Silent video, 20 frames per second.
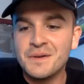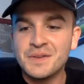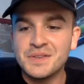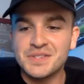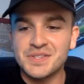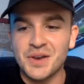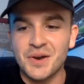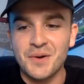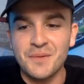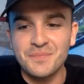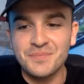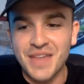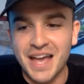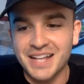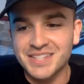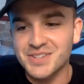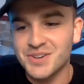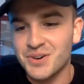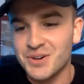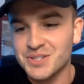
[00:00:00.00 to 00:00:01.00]
So
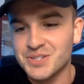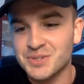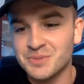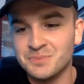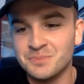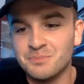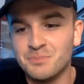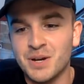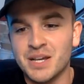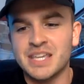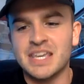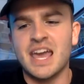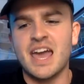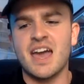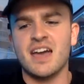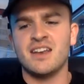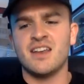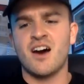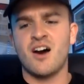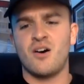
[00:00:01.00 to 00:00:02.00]
that's awesome. But
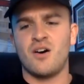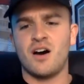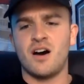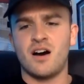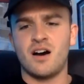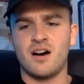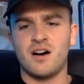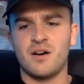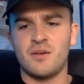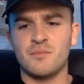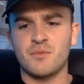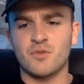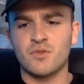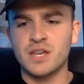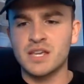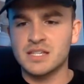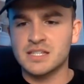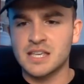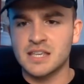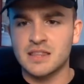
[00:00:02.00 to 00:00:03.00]
yeah, no.
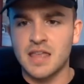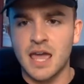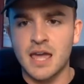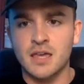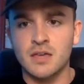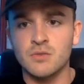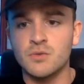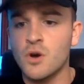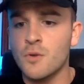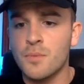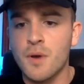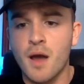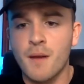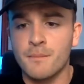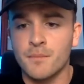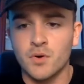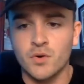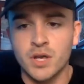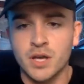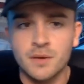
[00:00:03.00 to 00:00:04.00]
Maria said thank you. No
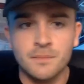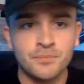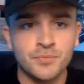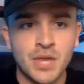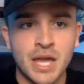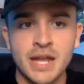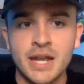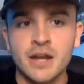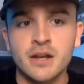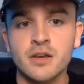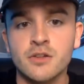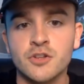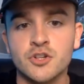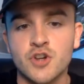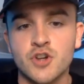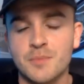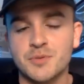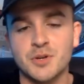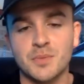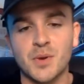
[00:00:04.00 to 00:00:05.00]
problem, Maria. And any other
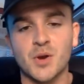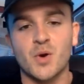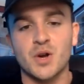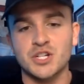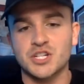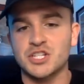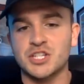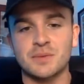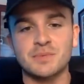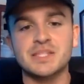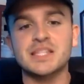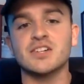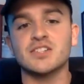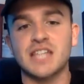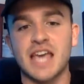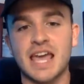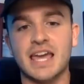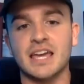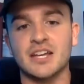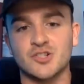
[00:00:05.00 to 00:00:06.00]
dropshipping questions? I'm still
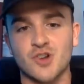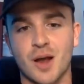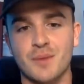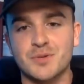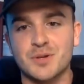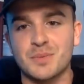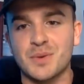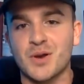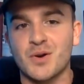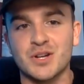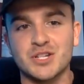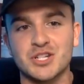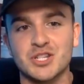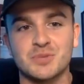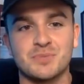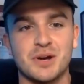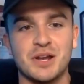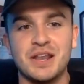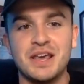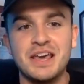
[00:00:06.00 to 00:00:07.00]
taking dropshipping
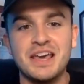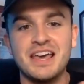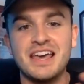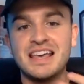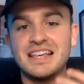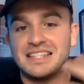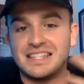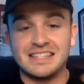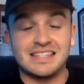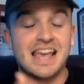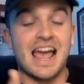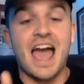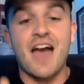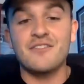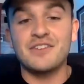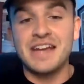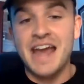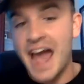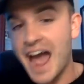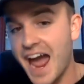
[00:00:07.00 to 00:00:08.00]
questions, but since I
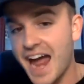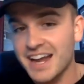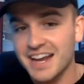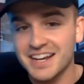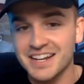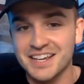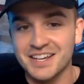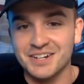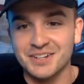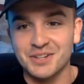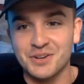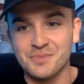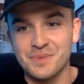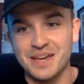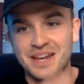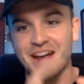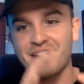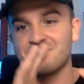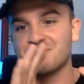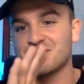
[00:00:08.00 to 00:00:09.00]
haven't had any in a little
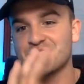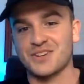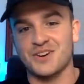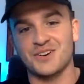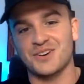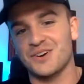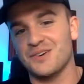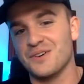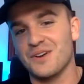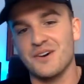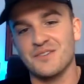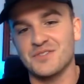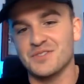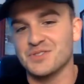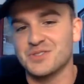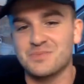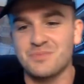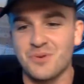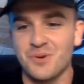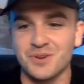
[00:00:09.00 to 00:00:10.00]
bit, I'm just going off
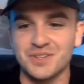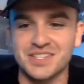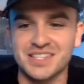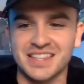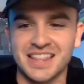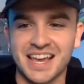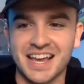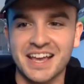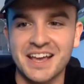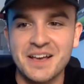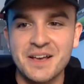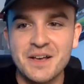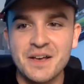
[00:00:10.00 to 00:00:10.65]
on sports. And like,